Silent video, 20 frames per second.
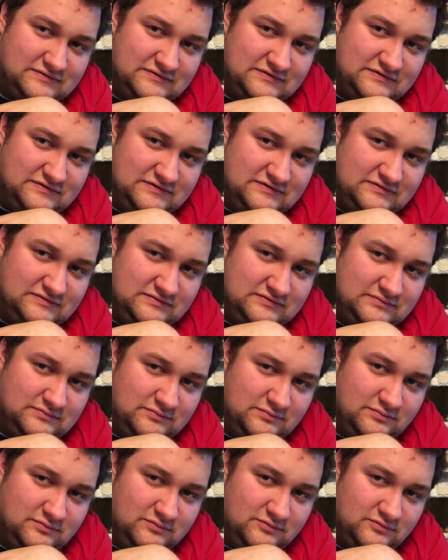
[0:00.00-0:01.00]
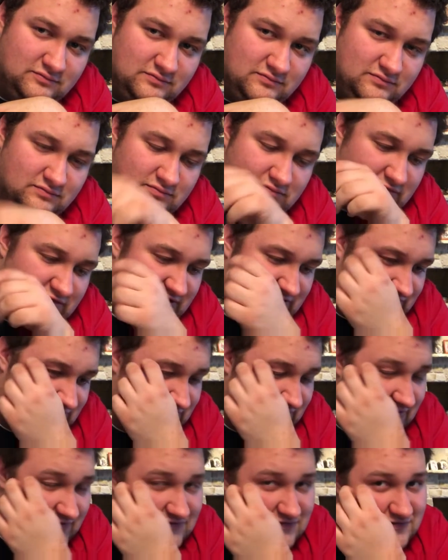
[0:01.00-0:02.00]
It's, it's,
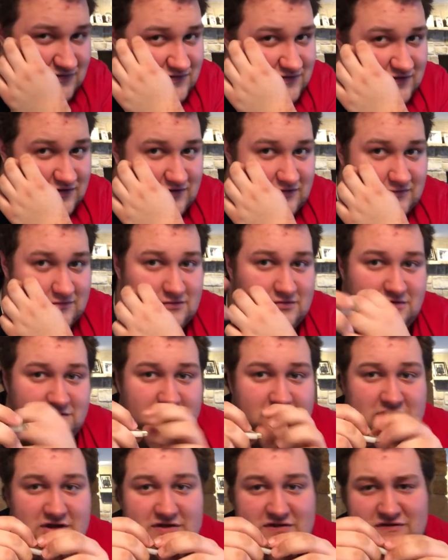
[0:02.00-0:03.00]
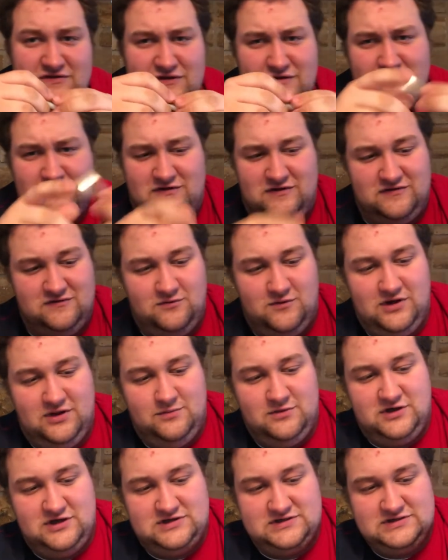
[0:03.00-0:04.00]
it's just a cute little thing. This thing was like 20
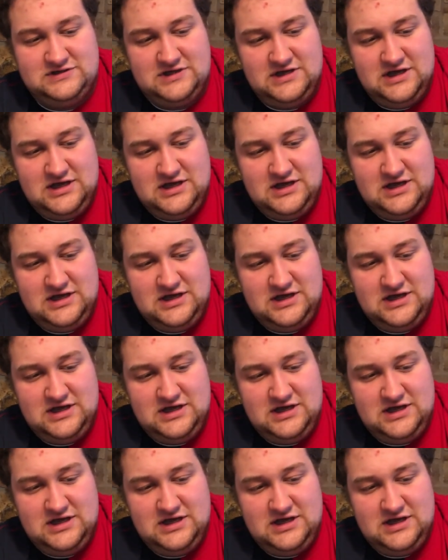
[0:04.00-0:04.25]
bucks.